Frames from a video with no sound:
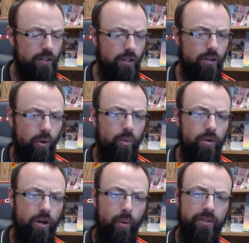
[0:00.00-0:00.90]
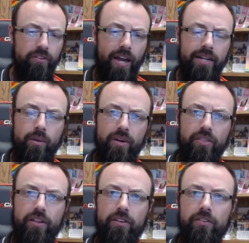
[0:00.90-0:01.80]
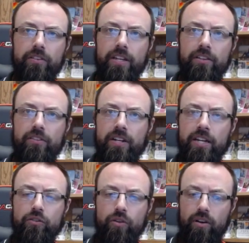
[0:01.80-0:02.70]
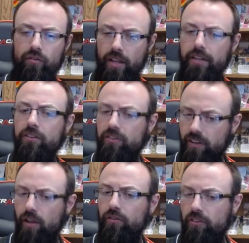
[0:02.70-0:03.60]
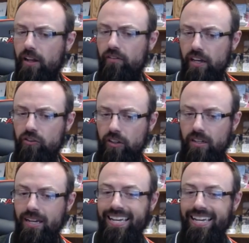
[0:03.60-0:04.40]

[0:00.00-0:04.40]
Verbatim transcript: co- coinciding with this is the nature of like self salvation